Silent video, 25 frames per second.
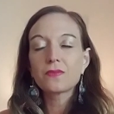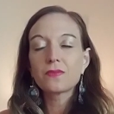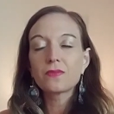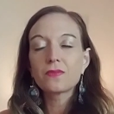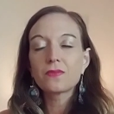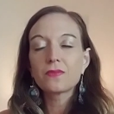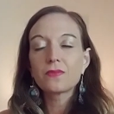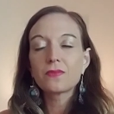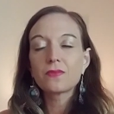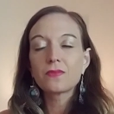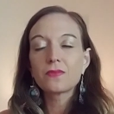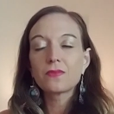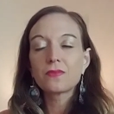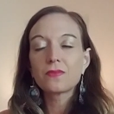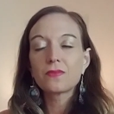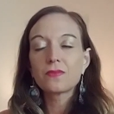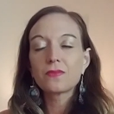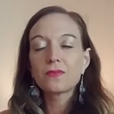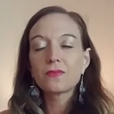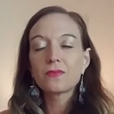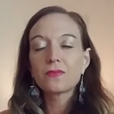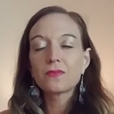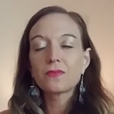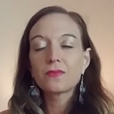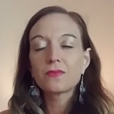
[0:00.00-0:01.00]

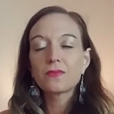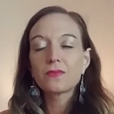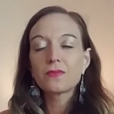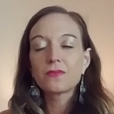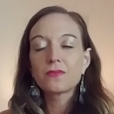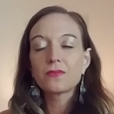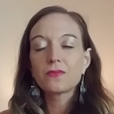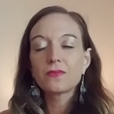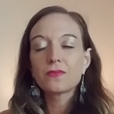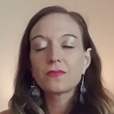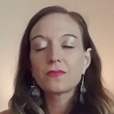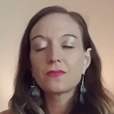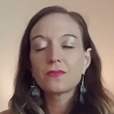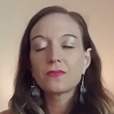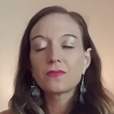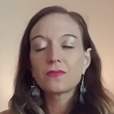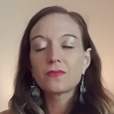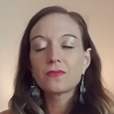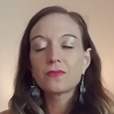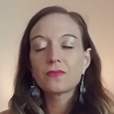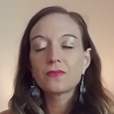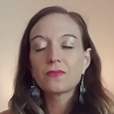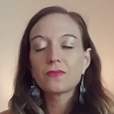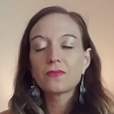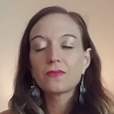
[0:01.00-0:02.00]

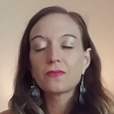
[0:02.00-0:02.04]
No one is speaking in this clip.